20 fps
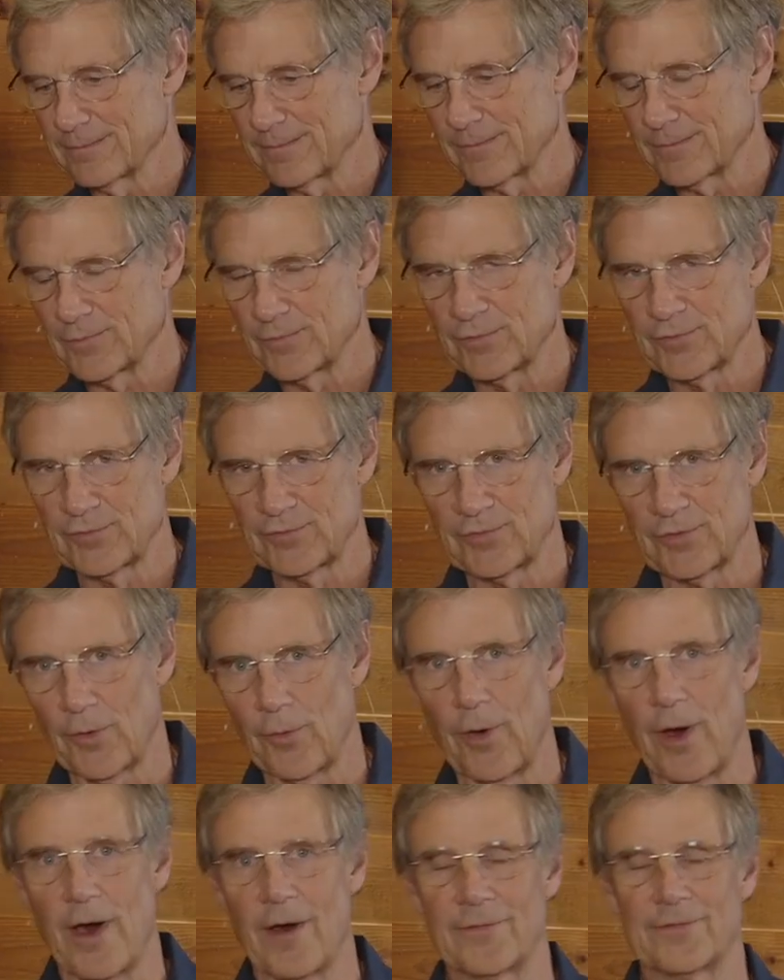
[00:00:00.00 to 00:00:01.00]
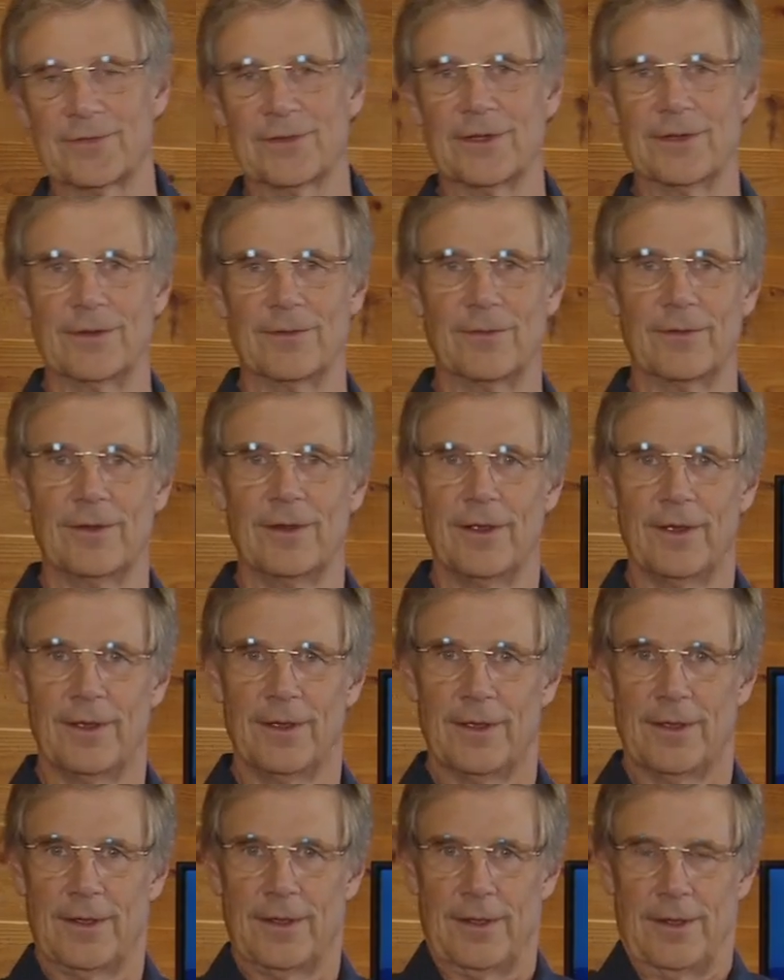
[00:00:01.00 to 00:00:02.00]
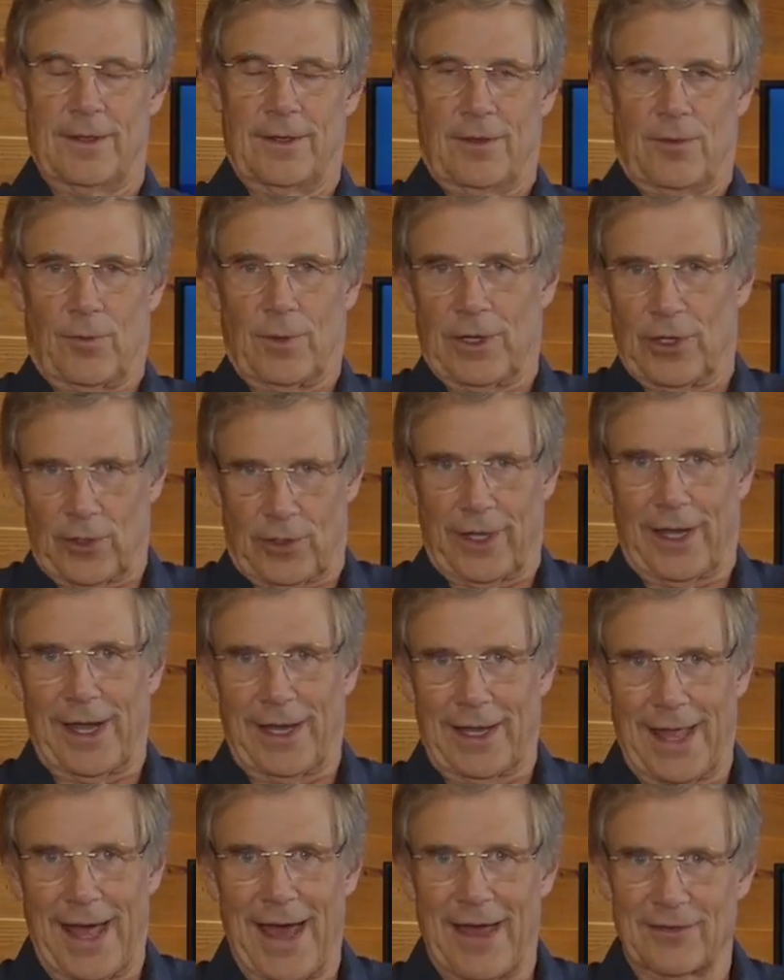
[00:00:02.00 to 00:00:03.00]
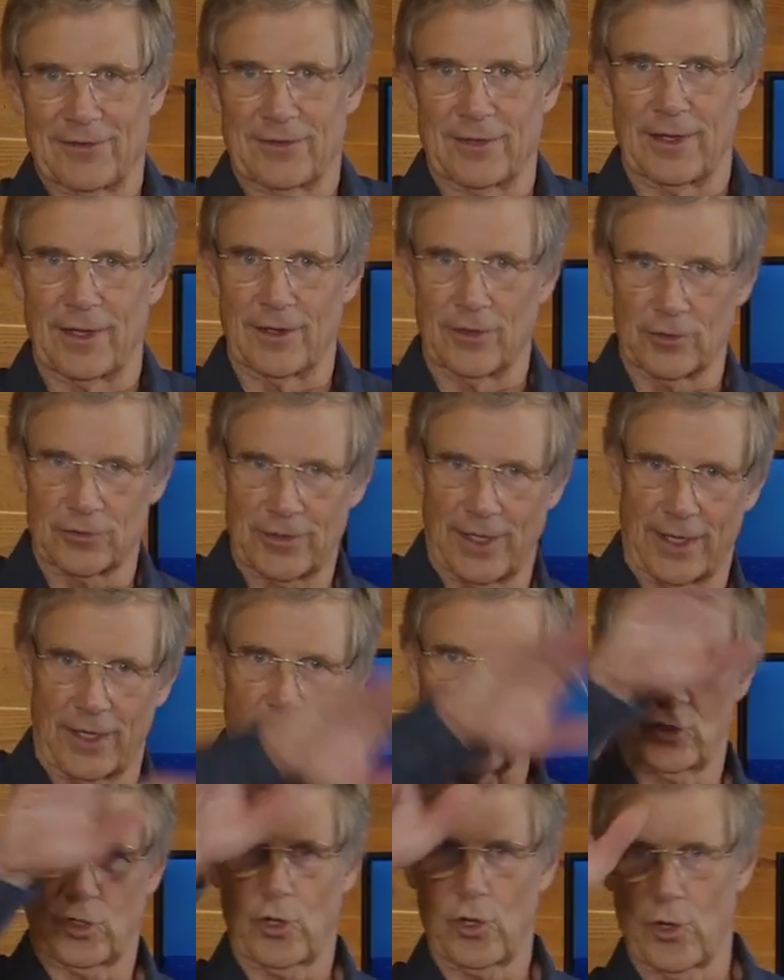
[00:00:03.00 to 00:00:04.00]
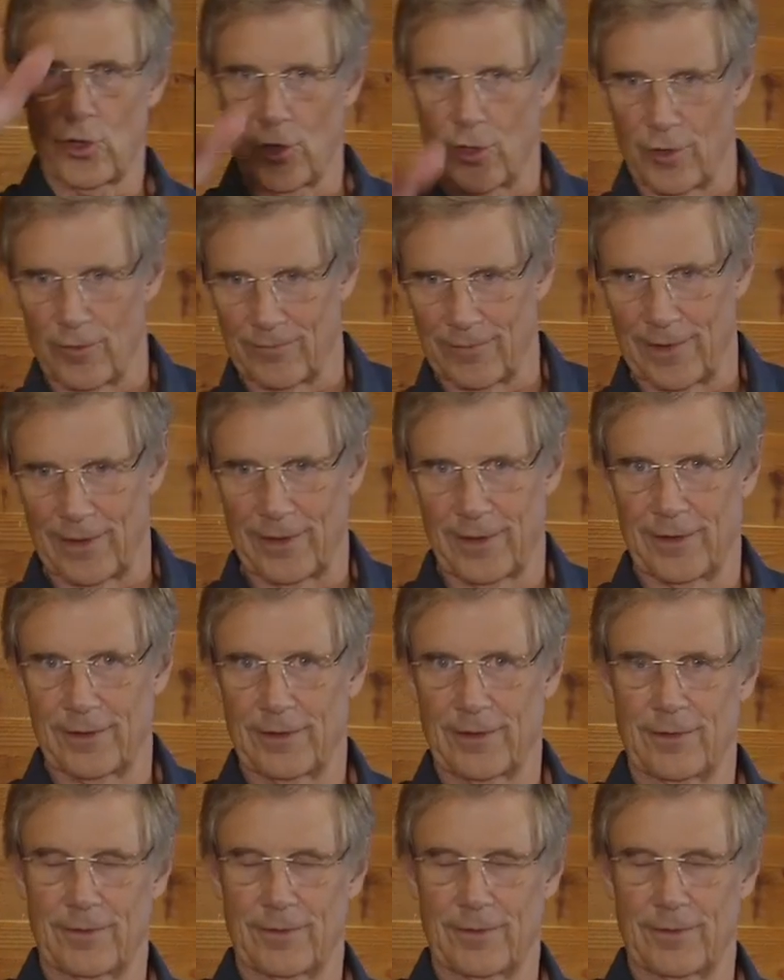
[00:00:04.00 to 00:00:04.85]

so often we look at our lives and it looks like a curve, a